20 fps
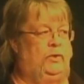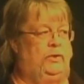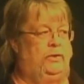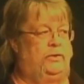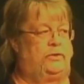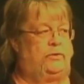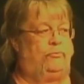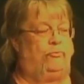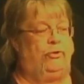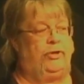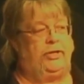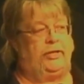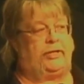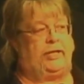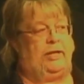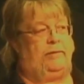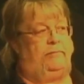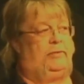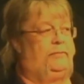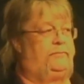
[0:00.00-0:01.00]
Sabrina
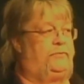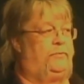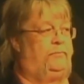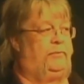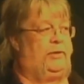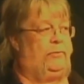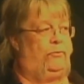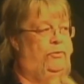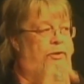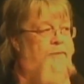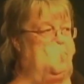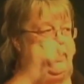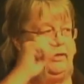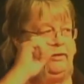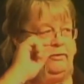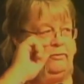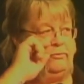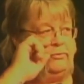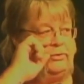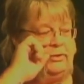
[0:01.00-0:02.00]
came up to me one night
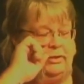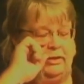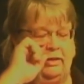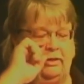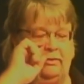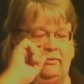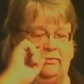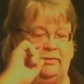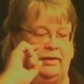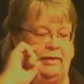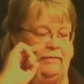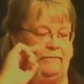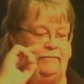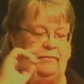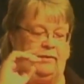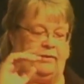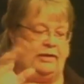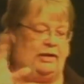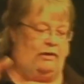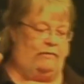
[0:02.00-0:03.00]
years ago, and
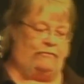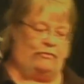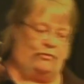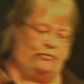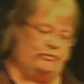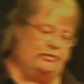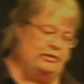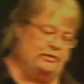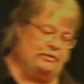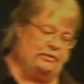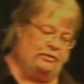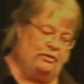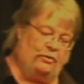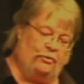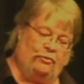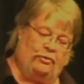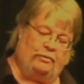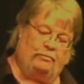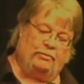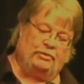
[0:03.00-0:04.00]
y'all have heard this and
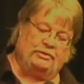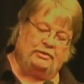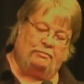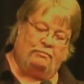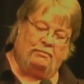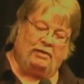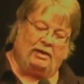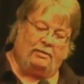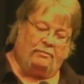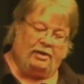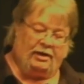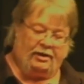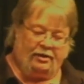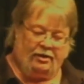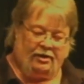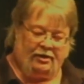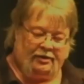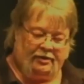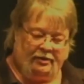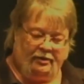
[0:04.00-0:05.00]
heard it, but somebody might
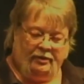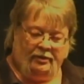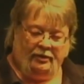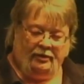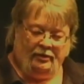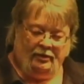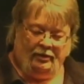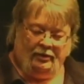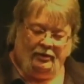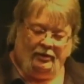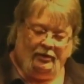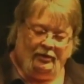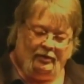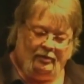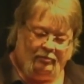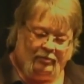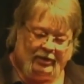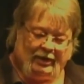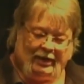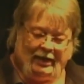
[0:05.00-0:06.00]
not have.
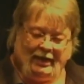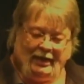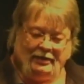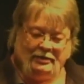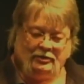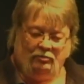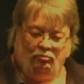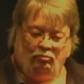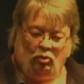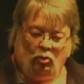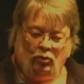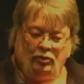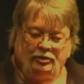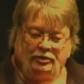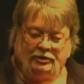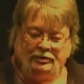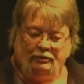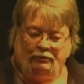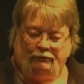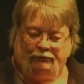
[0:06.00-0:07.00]
But I had some boys
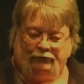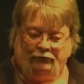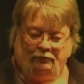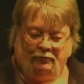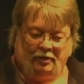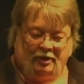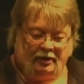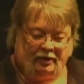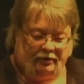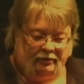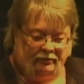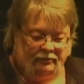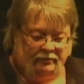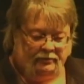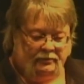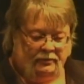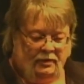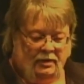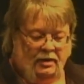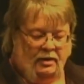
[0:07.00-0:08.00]
steal from me,
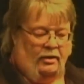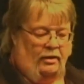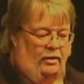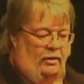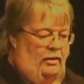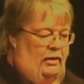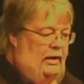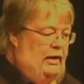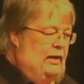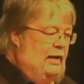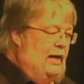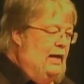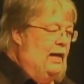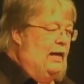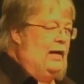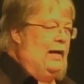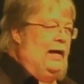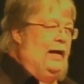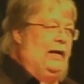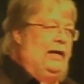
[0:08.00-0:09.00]
and
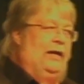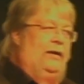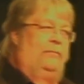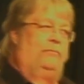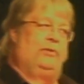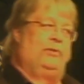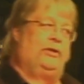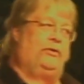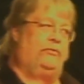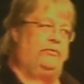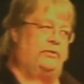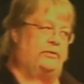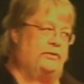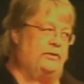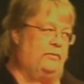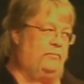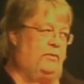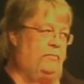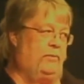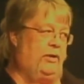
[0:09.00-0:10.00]
I got a bitterness
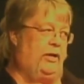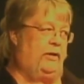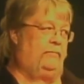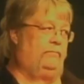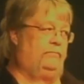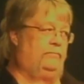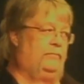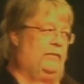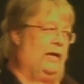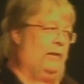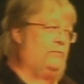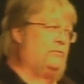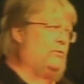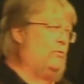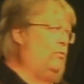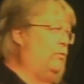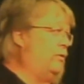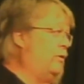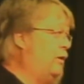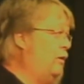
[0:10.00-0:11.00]
in me, man. I was
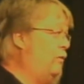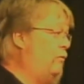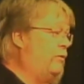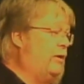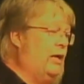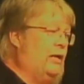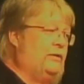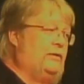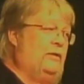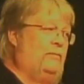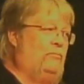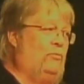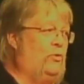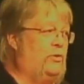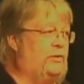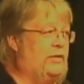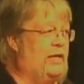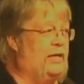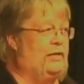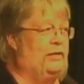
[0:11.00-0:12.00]
going to go catch them
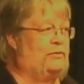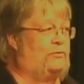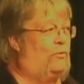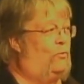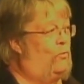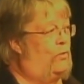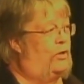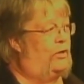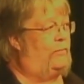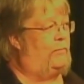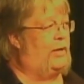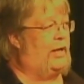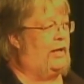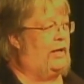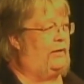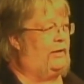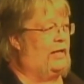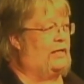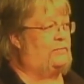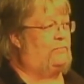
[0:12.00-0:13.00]
boys out, and I was going to wear them
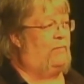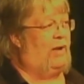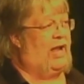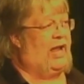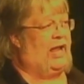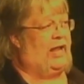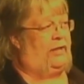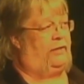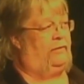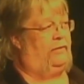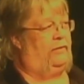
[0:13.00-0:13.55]
out. I was mad.